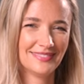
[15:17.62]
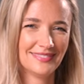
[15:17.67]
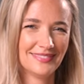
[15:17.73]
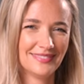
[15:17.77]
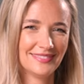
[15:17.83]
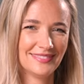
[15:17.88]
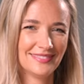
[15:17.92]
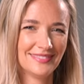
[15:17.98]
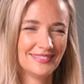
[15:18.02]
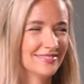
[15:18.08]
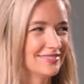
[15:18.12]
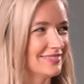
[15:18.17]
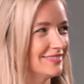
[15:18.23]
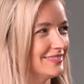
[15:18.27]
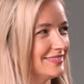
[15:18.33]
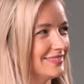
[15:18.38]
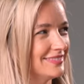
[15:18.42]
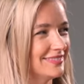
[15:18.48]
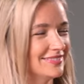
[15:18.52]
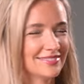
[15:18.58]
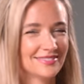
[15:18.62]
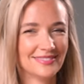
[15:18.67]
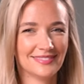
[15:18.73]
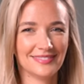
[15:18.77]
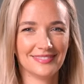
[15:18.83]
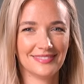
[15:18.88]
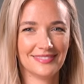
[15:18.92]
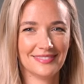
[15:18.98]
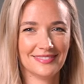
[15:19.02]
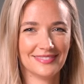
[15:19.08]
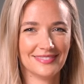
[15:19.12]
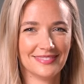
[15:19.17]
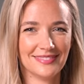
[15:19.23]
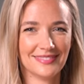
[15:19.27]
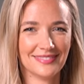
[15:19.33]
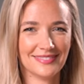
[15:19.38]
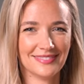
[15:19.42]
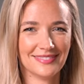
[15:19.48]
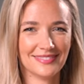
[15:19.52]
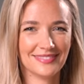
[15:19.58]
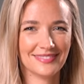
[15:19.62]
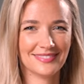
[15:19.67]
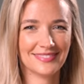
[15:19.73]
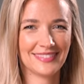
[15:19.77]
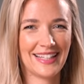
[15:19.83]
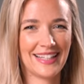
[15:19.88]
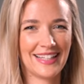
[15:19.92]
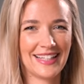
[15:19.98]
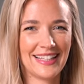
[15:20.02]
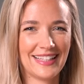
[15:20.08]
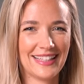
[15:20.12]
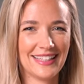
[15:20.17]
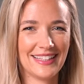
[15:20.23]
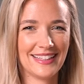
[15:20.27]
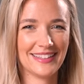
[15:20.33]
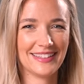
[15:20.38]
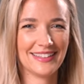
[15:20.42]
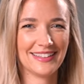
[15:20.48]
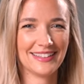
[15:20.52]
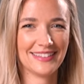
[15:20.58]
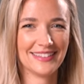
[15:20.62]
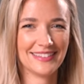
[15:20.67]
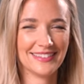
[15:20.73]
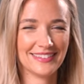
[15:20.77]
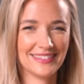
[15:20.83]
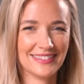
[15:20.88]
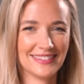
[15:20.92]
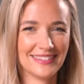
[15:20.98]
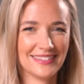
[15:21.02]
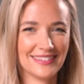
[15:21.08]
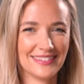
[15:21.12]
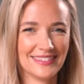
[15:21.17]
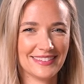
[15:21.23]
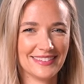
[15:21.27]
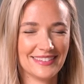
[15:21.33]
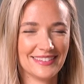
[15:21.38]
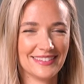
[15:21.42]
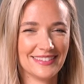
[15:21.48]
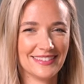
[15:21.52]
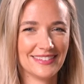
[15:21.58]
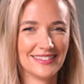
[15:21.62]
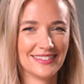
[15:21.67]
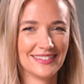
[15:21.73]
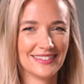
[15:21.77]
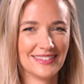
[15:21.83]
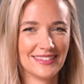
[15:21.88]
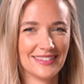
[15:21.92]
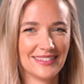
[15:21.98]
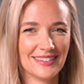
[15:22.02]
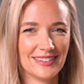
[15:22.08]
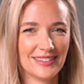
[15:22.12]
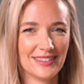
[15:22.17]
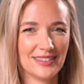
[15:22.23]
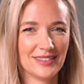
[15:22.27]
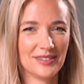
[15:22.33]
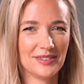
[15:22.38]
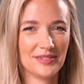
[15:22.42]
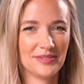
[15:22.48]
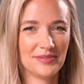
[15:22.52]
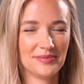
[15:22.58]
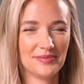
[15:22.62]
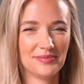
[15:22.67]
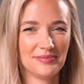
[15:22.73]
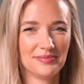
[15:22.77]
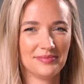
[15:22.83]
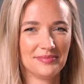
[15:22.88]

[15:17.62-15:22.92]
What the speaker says: This person isn't speaking.